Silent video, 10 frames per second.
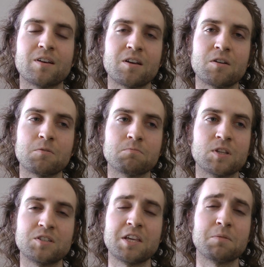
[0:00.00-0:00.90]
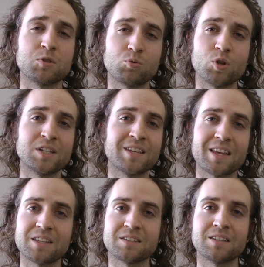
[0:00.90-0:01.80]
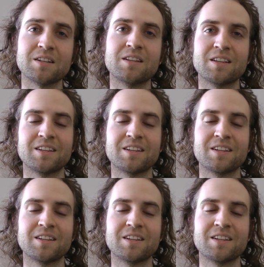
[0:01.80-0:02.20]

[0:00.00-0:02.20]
The team is really talented,